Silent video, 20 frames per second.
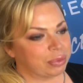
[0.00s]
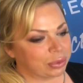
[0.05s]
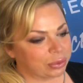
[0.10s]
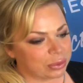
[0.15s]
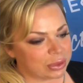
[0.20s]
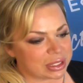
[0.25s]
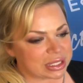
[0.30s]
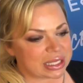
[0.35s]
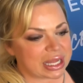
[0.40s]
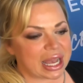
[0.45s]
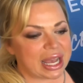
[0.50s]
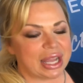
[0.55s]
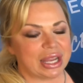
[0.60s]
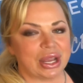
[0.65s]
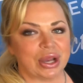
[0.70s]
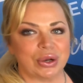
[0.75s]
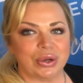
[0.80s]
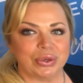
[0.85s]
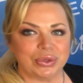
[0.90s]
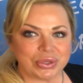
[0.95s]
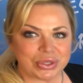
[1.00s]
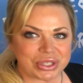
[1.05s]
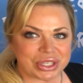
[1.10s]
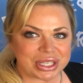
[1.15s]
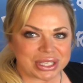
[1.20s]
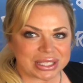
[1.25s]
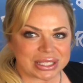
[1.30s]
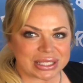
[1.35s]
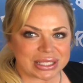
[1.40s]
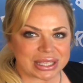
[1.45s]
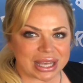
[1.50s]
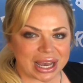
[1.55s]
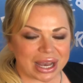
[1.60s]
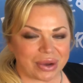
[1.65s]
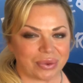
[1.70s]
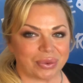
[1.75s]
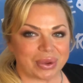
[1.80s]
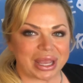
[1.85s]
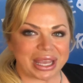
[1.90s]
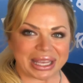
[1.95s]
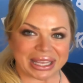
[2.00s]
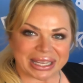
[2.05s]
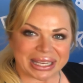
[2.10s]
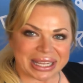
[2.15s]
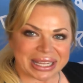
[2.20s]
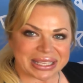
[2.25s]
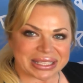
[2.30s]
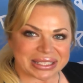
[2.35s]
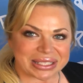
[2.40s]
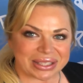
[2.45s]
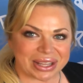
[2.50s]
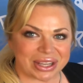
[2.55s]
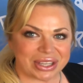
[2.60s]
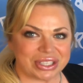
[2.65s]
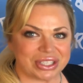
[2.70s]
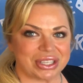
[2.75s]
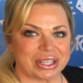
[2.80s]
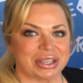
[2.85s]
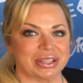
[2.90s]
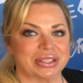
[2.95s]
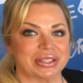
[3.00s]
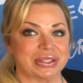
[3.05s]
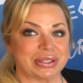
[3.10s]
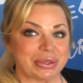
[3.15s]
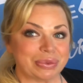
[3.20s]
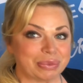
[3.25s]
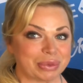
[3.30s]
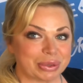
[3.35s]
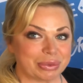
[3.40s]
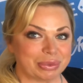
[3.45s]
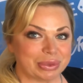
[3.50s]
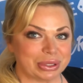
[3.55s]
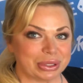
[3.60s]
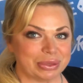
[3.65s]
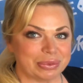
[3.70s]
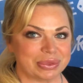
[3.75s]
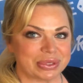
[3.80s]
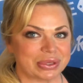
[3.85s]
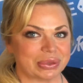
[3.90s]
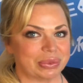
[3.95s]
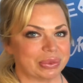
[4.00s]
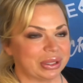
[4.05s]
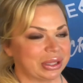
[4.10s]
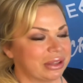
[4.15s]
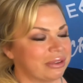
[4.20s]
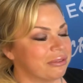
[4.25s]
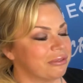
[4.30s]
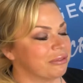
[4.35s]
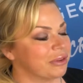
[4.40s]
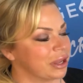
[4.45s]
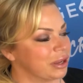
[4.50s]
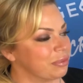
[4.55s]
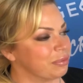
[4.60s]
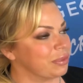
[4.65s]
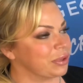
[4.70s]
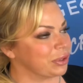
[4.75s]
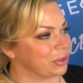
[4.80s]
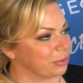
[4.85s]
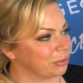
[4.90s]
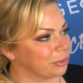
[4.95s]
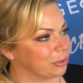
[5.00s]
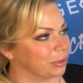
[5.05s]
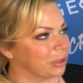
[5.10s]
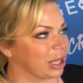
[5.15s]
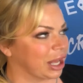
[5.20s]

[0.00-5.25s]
Poolside Oceans Awakening uh, is launching Super Bloom. So really fun, beautiful